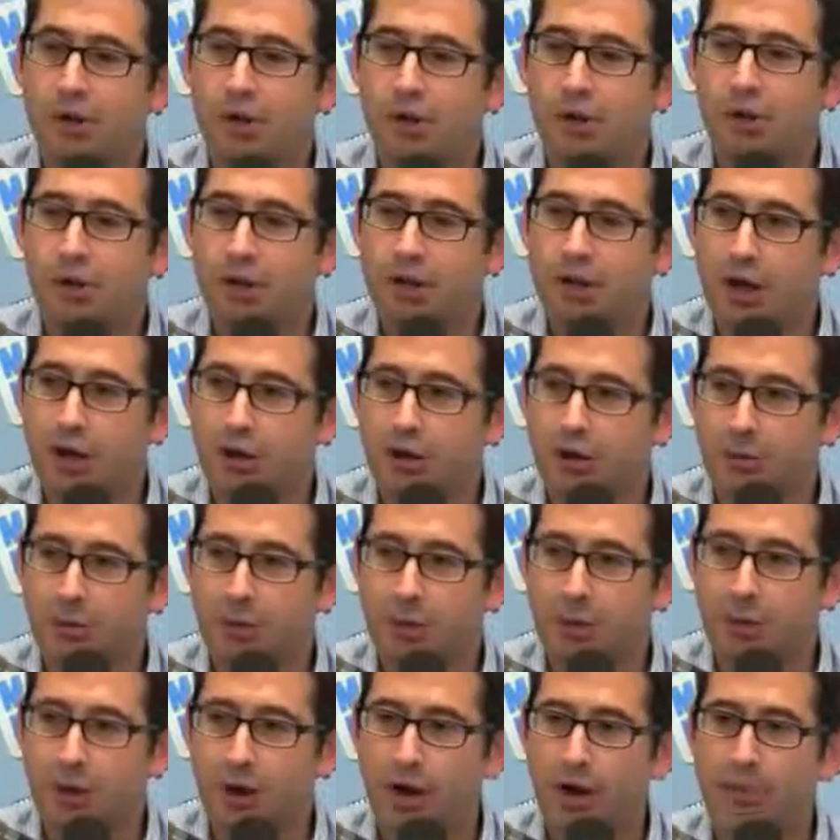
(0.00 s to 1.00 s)
who usually call this
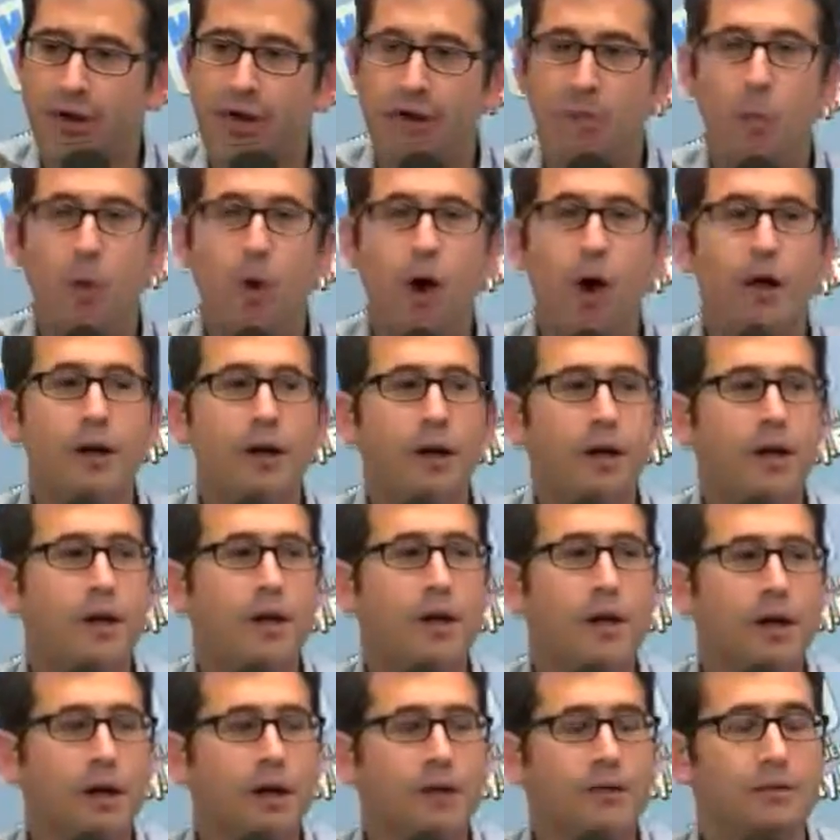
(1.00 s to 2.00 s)
program and one
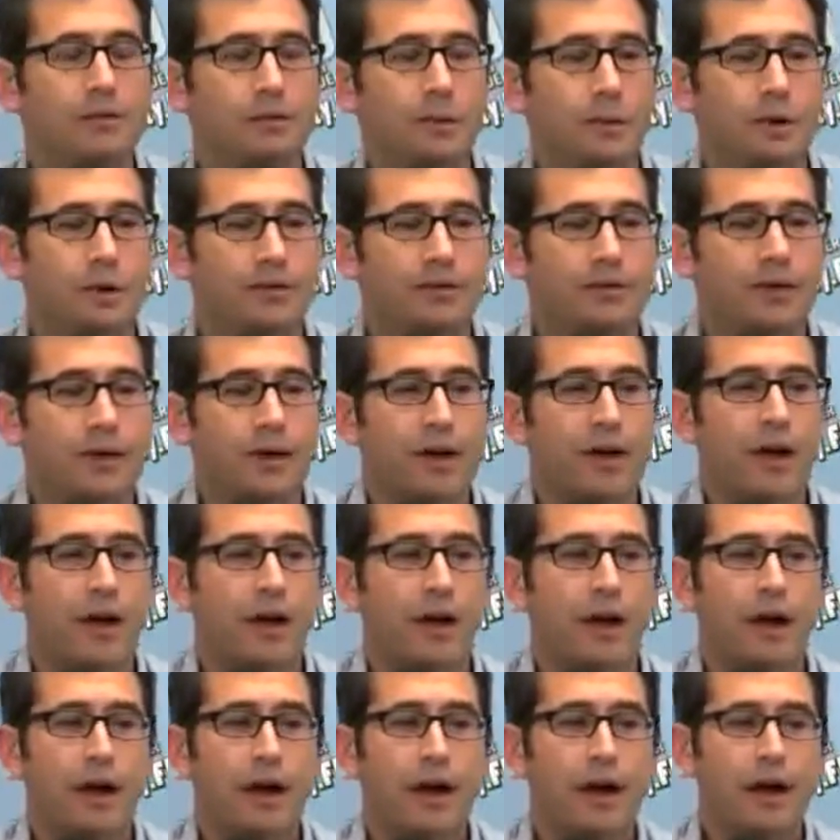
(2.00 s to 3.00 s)
who is sort of
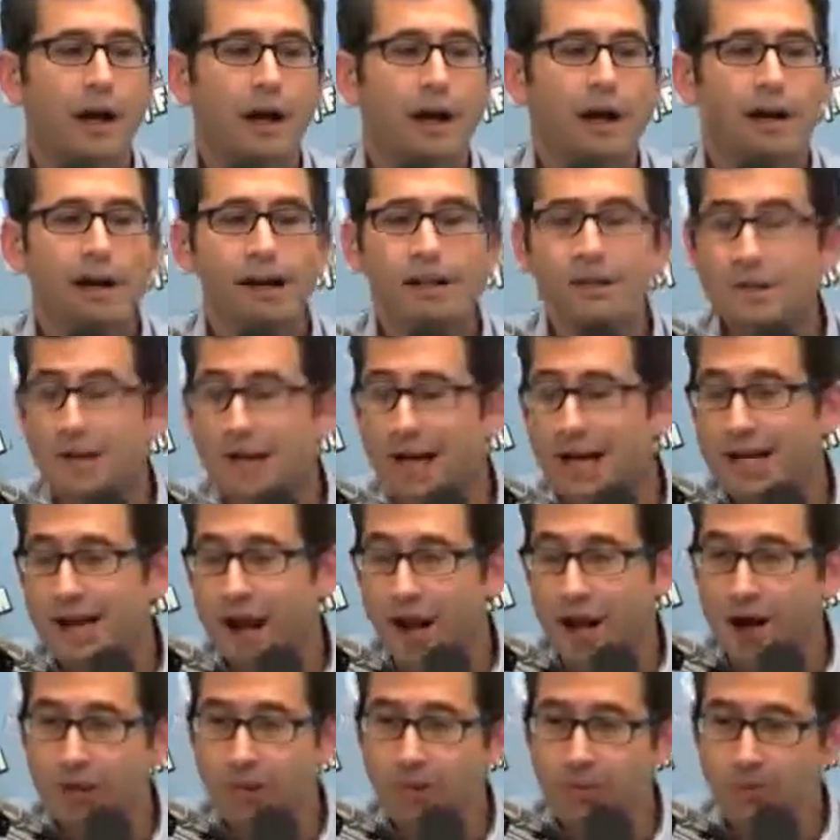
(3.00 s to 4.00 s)
an internet
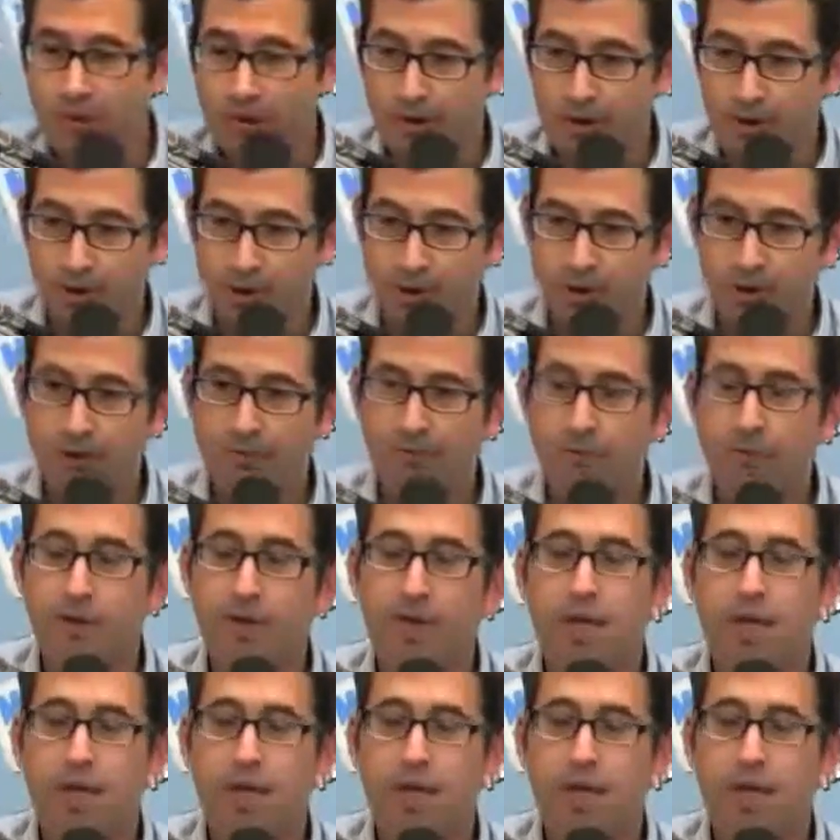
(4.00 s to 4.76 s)
entrepreneur